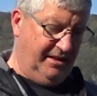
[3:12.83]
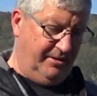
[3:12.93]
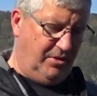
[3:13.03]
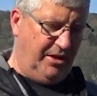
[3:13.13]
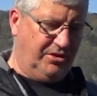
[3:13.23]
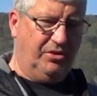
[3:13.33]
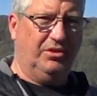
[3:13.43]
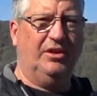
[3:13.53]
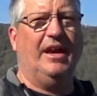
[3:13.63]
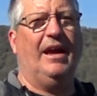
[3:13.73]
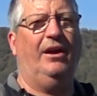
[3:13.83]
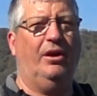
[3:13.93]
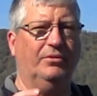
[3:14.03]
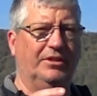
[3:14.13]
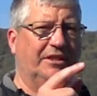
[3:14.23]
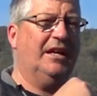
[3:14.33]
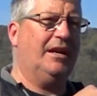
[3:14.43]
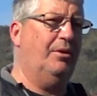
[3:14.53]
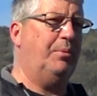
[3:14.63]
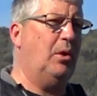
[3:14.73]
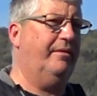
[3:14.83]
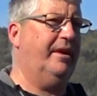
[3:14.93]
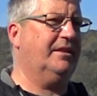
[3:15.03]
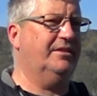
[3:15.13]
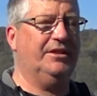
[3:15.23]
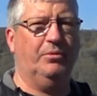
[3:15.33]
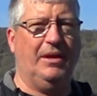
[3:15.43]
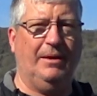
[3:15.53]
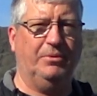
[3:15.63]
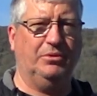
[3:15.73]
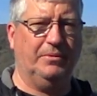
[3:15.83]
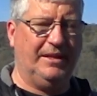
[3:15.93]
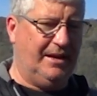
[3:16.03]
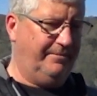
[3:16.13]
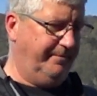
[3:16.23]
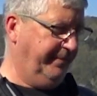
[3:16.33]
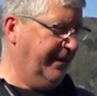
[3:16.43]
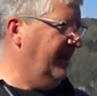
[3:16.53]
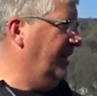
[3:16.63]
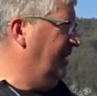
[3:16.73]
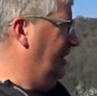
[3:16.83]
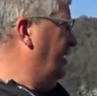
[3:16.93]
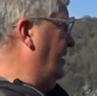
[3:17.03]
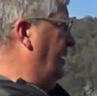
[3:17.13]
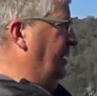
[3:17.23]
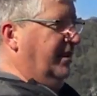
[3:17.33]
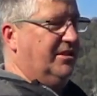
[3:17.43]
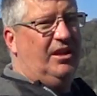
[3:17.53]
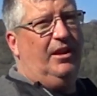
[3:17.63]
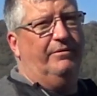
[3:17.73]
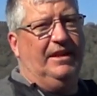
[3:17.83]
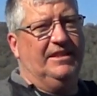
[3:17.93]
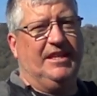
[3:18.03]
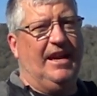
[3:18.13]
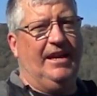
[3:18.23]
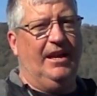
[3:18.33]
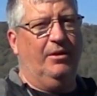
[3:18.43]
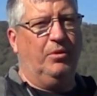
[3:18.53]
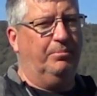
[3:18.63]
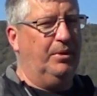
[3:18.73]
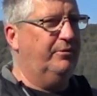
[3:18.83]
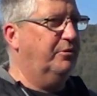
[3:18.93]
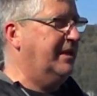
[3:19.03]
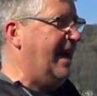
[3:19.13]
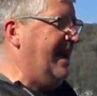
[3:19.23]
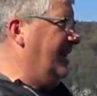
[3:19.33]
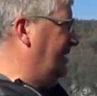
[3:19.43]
Ryan's going to do that. I'm going to stick out a bar rig, see what happens with that. It's a lovely setting here. What a beautiful day.